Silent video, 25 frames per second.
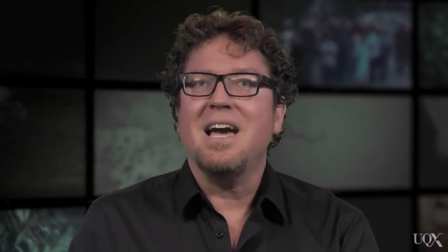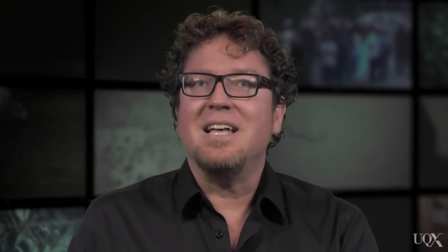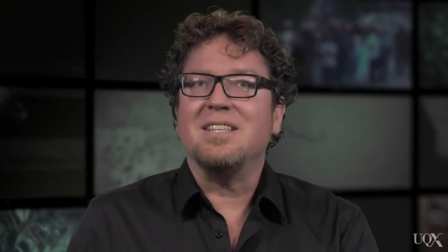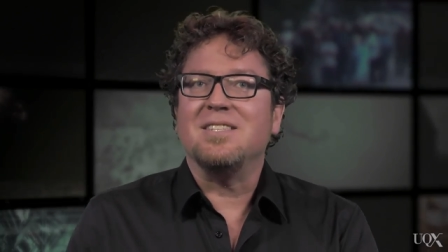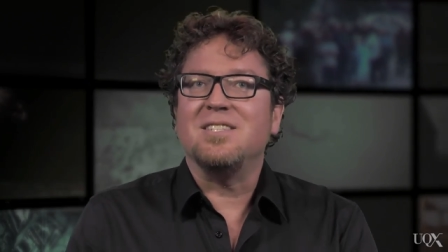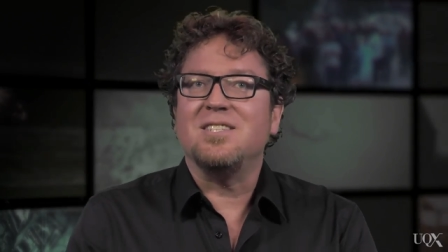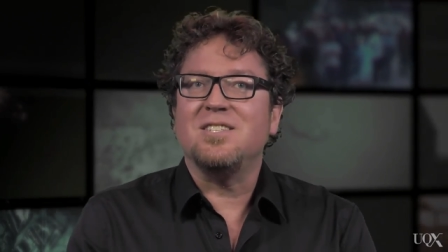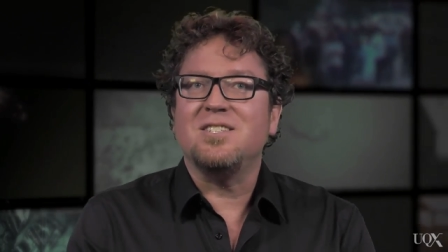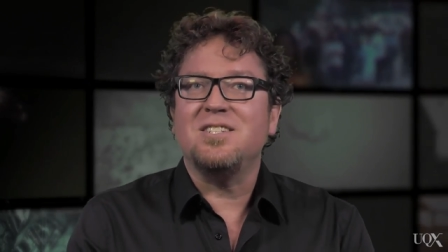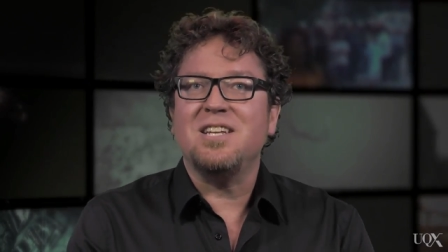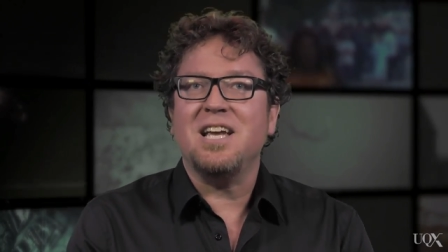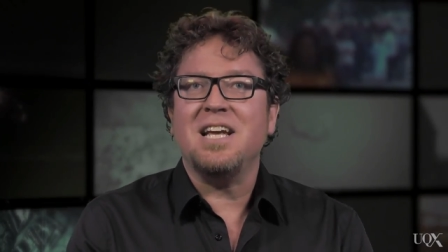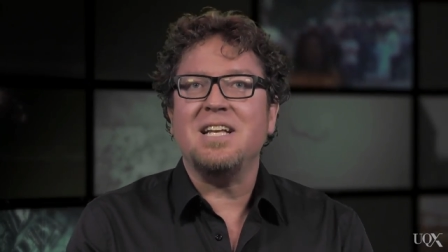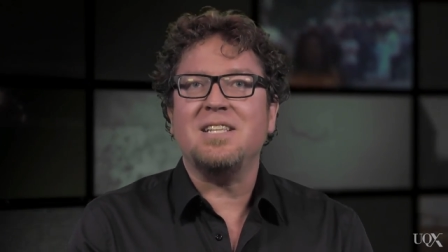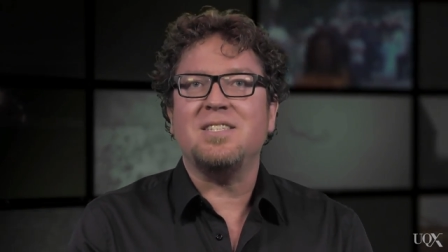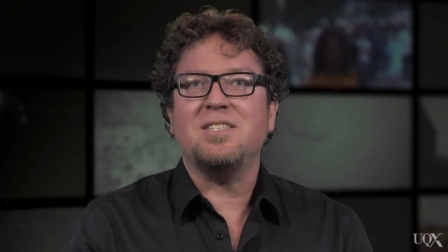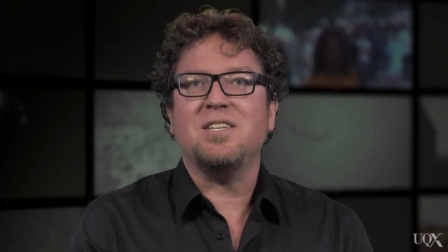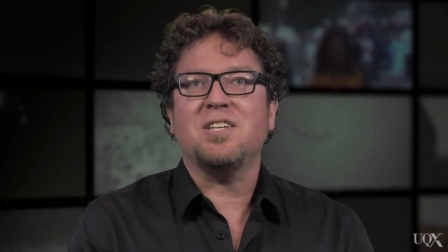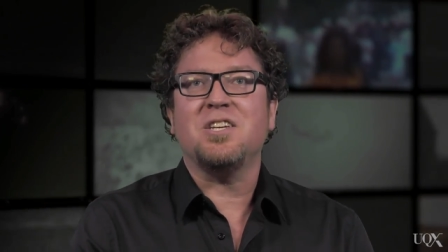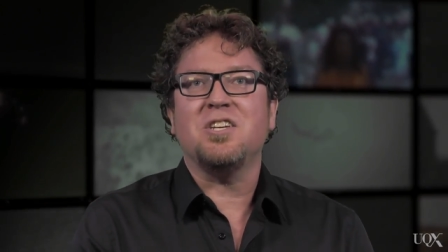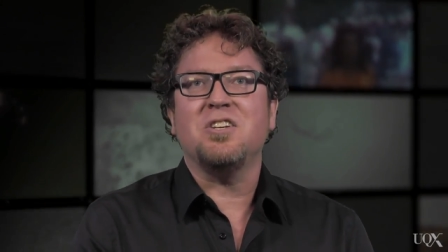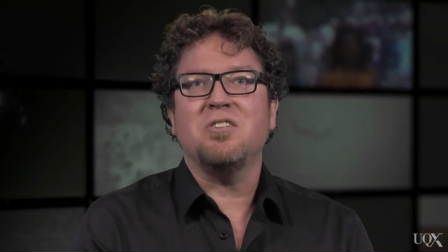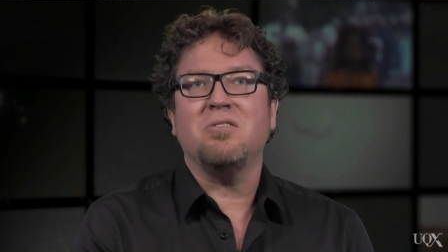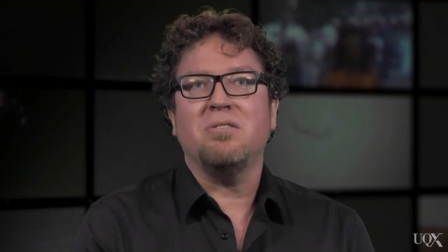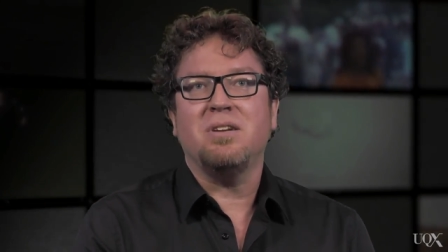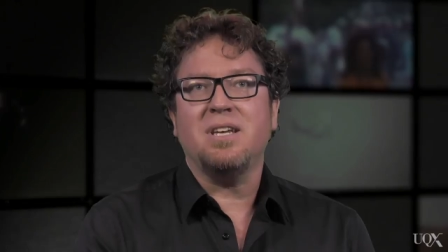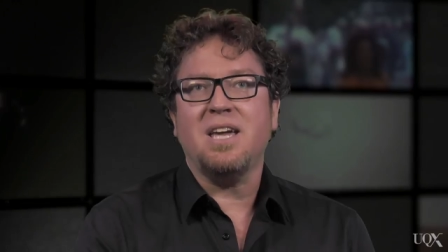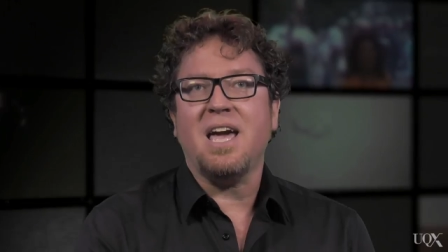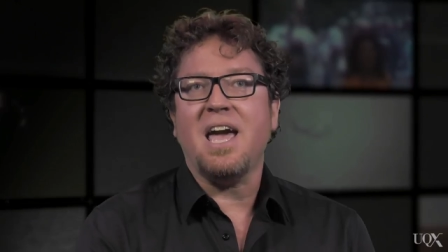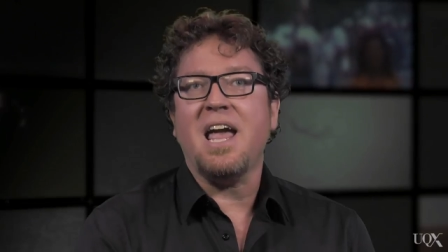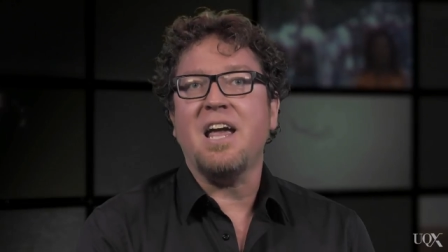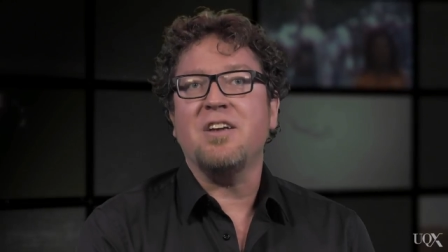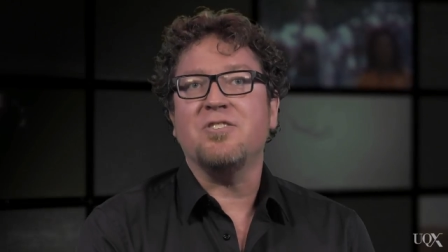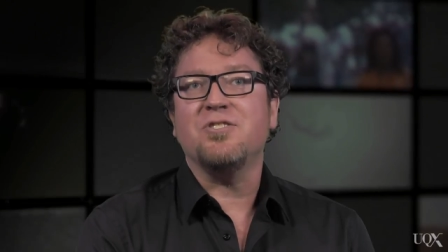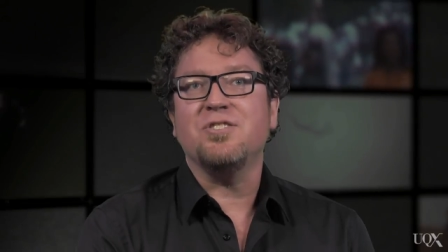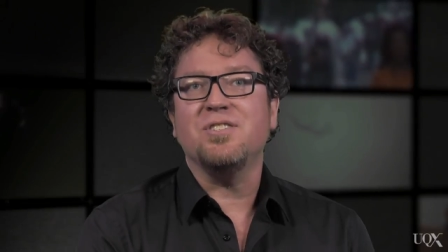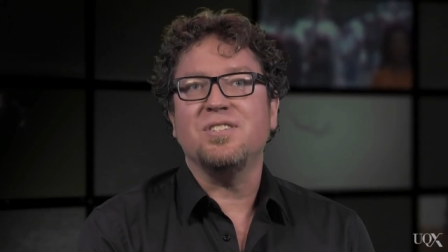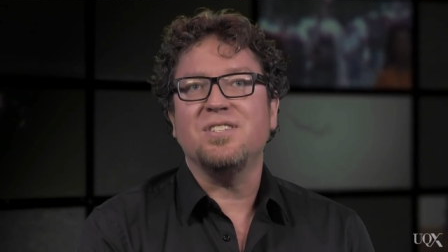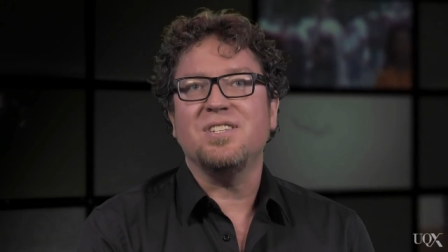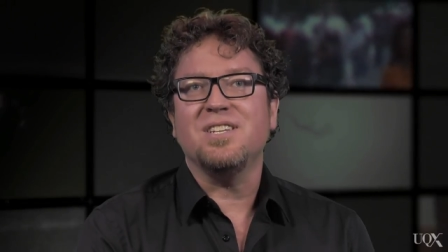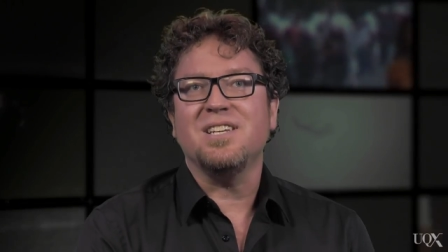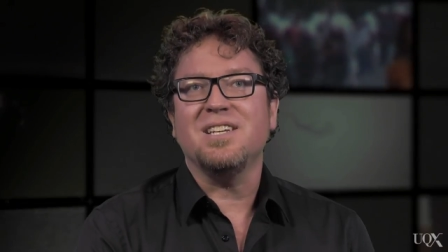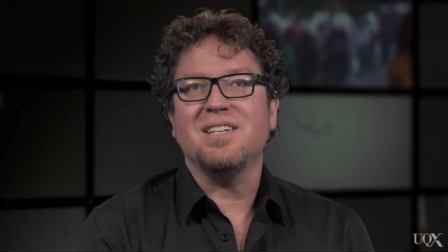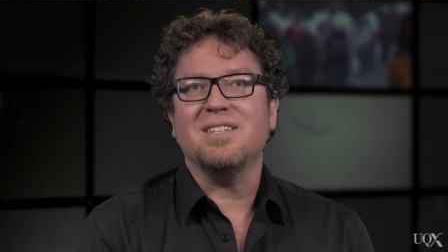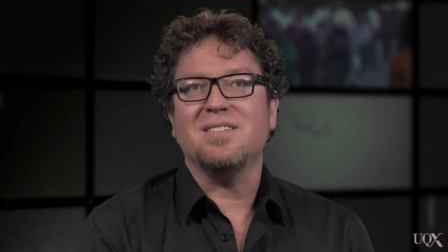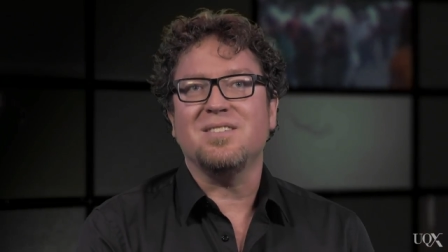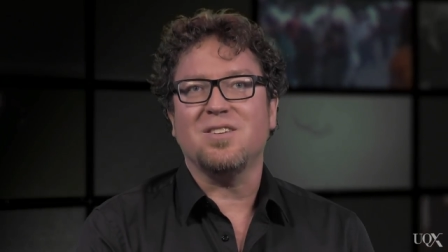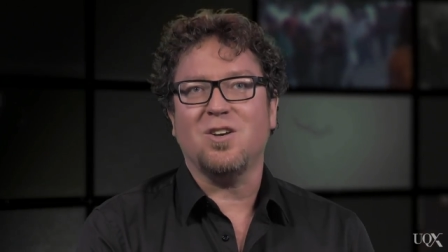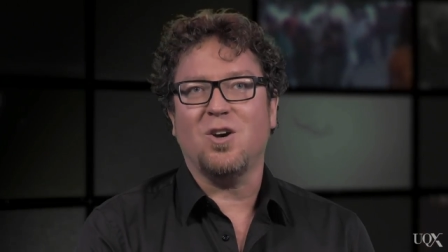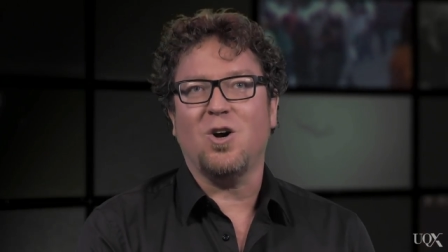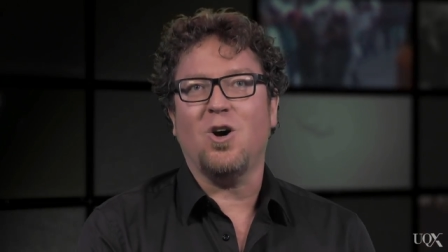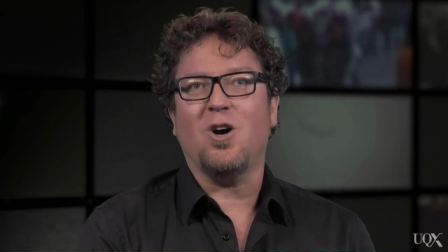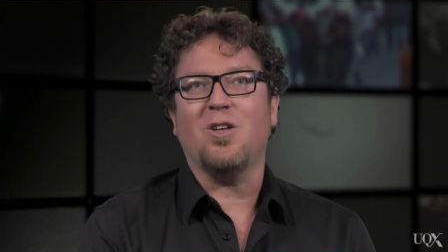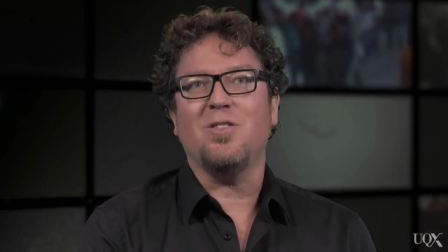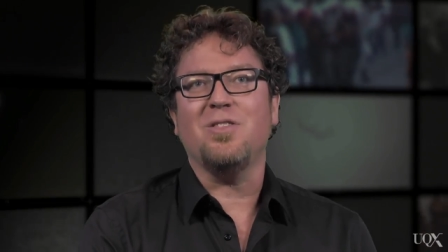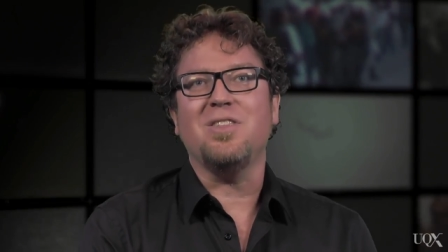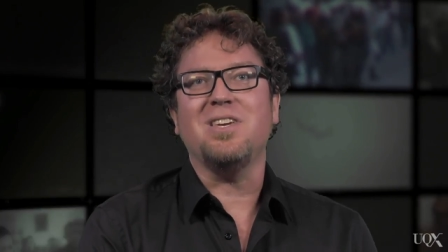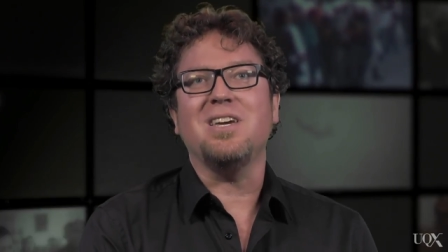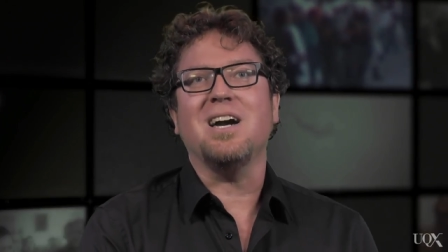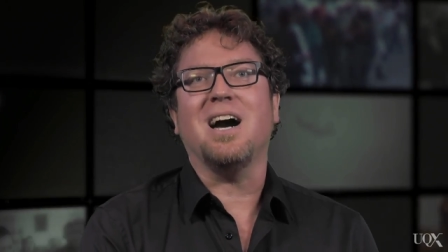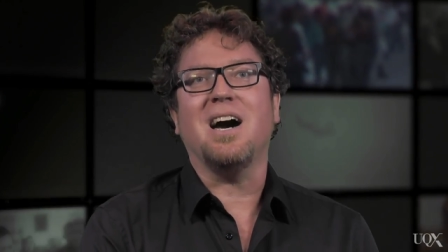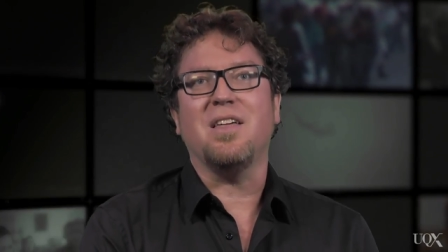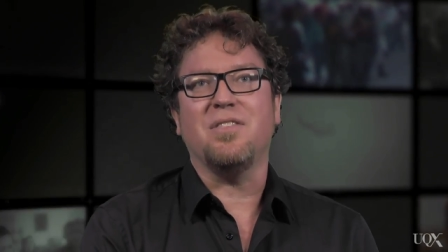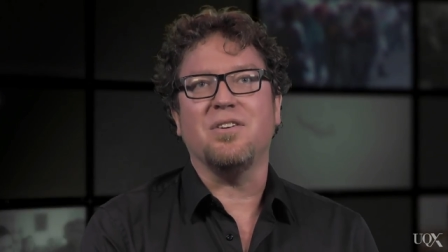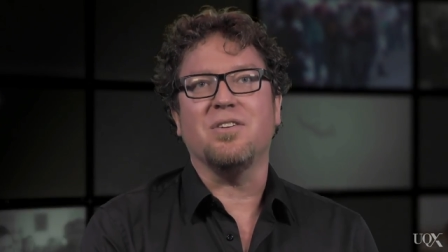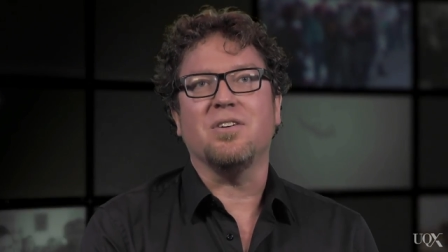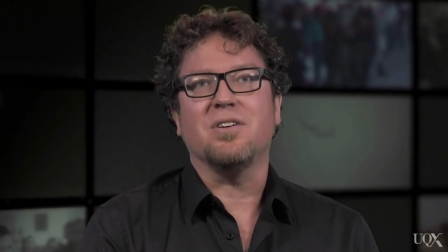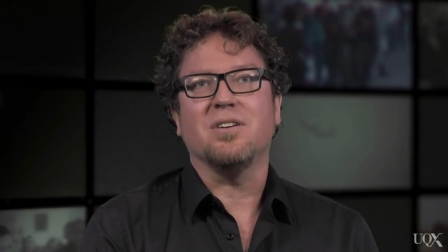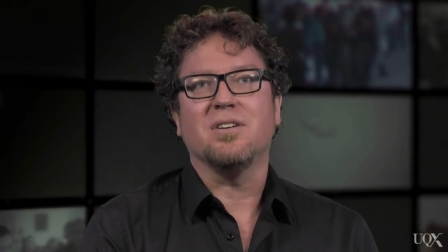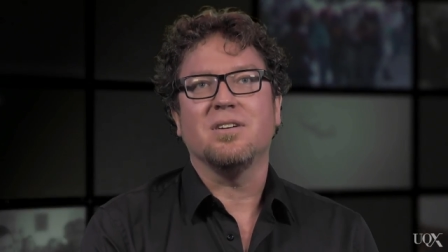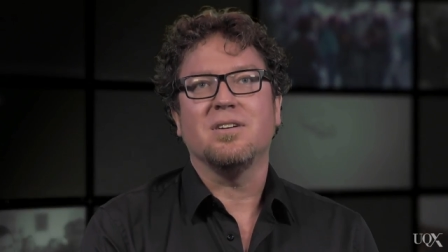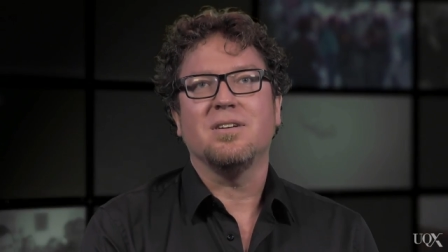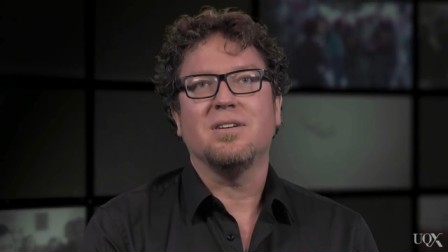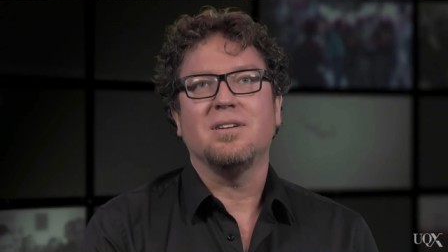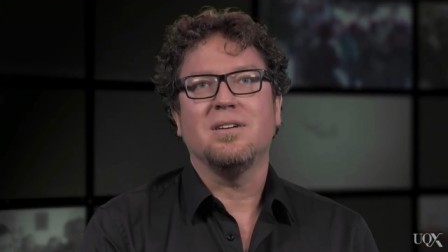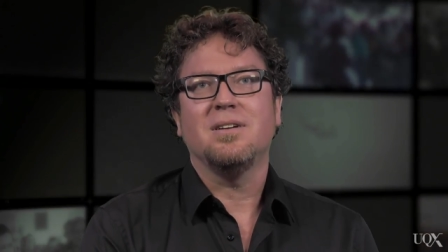and state security agencies on the other.